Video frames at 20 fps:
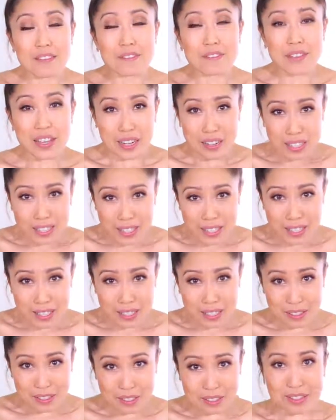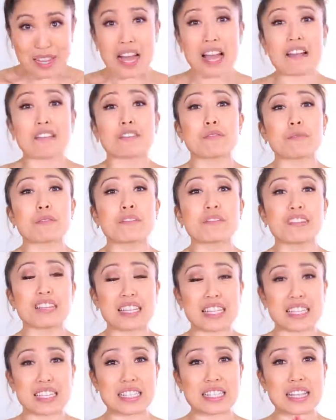very soon I will be
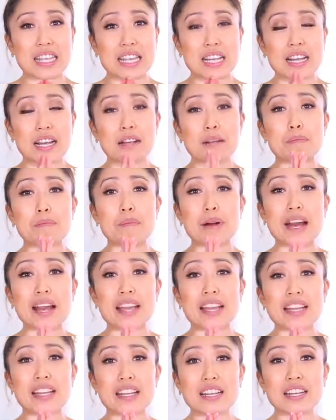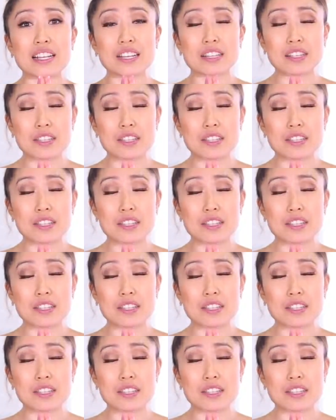releasing my